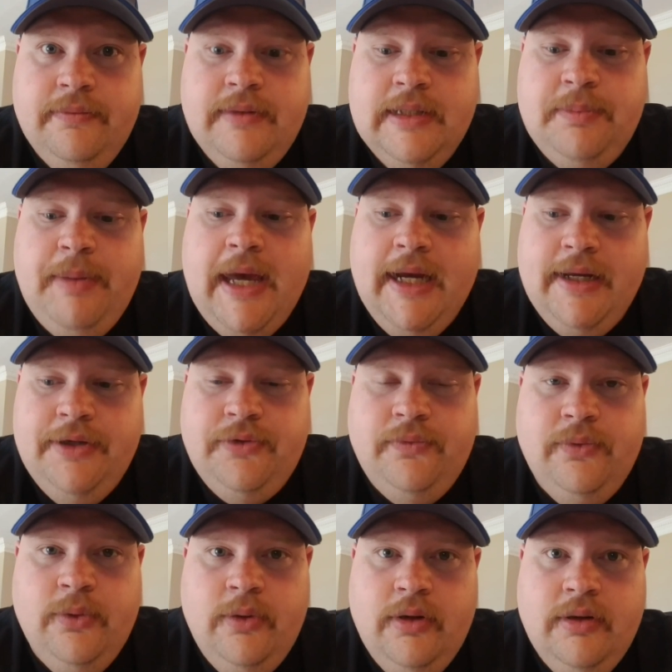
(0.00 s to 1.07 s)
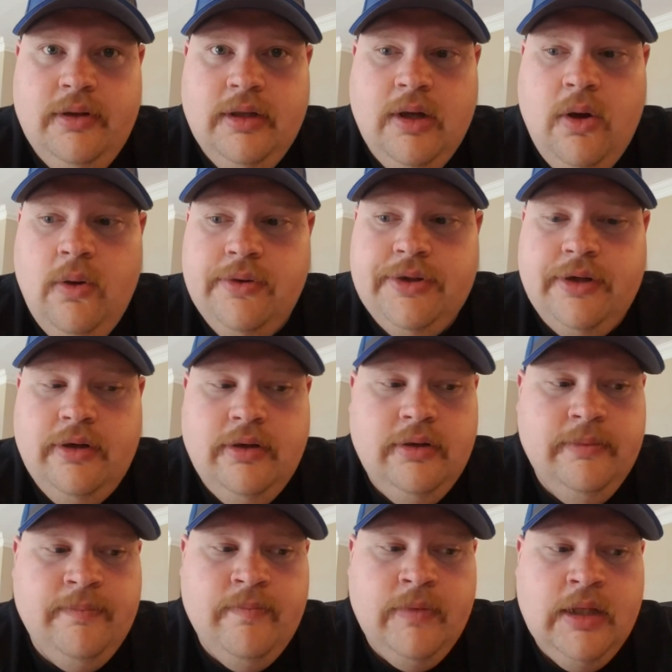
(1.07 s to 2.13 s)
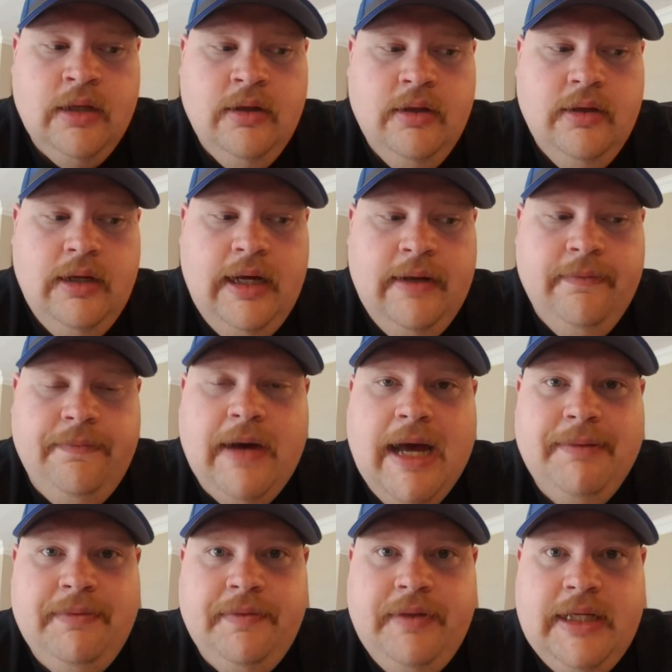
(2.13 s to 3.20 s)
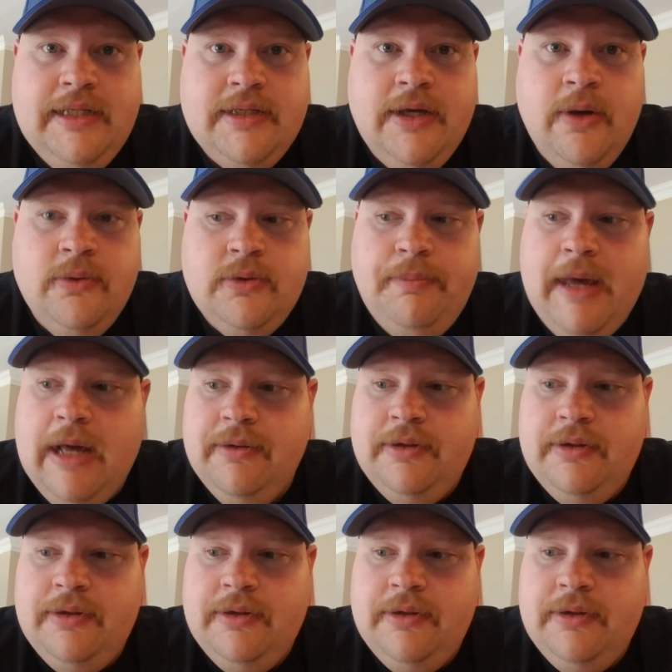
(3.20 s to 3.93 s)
This package for the holster and 5 of these ghost